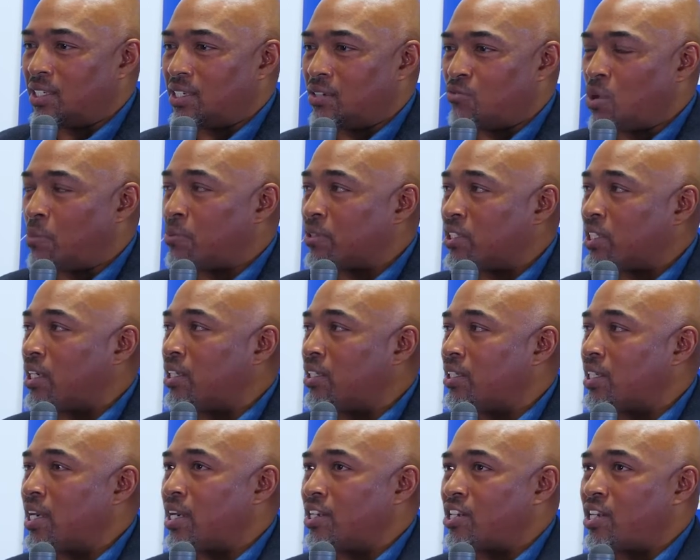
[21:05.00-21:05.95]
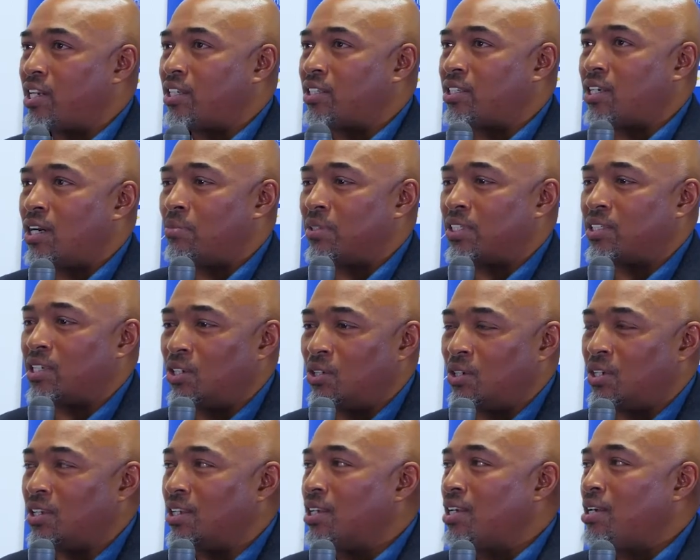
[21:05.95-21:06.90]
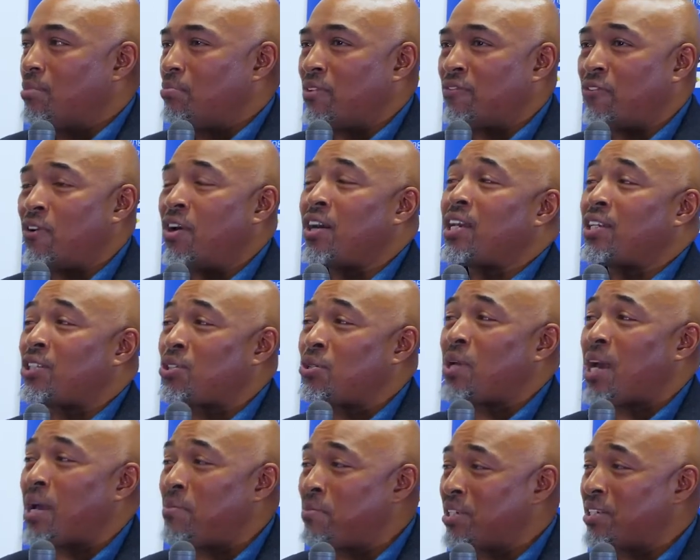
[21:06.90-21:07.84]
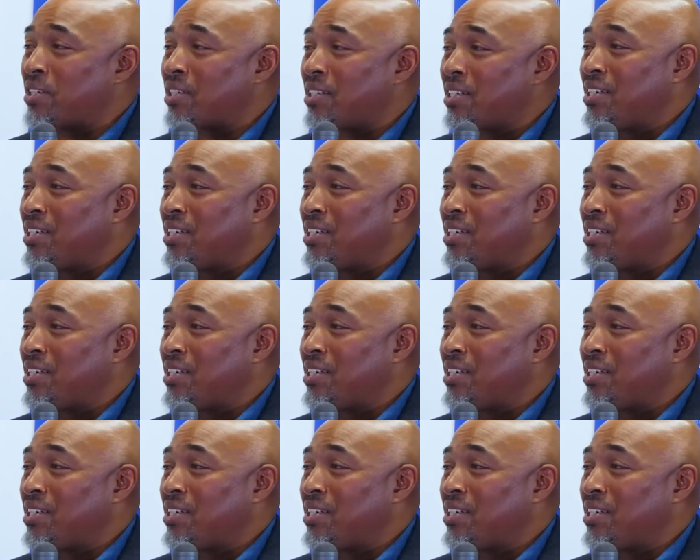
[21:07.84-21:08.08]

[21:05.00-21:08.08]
representing DHL at the time, he said, look, before I get too hammered,